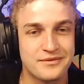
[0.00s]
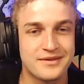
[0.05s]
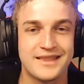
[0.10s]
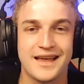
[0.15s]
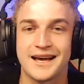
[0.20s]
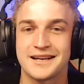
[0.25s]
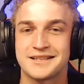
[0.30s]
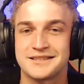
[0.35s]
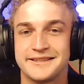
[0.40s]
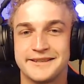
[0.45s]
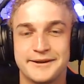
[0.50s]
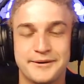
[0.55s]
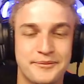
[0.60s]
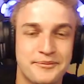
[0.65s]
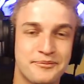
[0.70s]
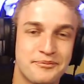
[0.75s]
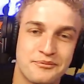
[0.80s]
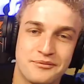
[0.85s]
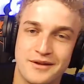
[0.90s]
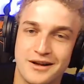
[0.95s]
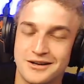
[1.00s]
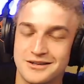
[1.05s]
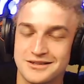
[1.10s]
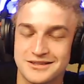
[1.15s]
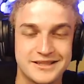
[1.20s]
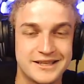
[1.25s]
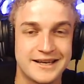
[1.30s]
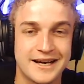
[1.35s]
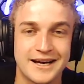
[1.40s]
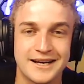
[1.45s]
That's it. I'll
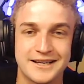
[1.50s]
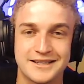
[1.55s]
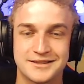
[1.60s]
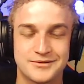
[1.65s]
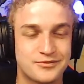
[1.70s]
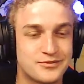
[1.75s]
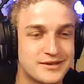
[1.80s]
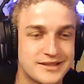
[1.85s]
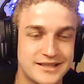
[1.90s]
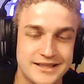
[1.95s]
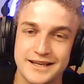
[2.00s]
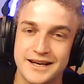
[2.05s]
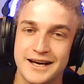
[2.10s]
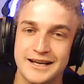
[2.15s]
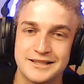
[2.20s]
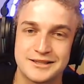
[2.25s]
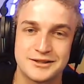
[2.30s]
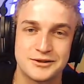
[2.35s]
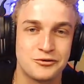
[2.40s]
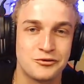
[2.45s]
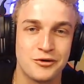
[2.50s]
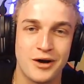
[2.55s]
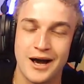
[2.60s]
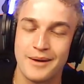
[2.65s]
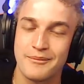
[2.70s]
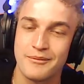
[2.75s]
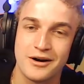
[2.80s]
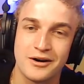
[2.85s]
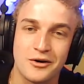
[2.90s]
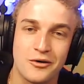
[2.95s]
see you guys. See you guys soon.
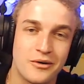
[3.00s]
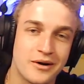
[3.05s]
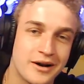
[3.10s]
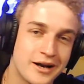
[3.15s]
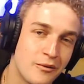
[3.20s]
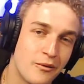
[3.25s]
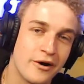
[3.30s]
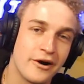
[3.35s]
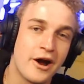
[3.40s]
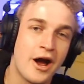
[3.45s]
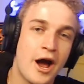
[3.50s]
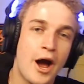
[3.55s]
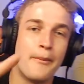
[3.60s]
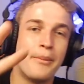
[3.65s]
I'm not going anywhere.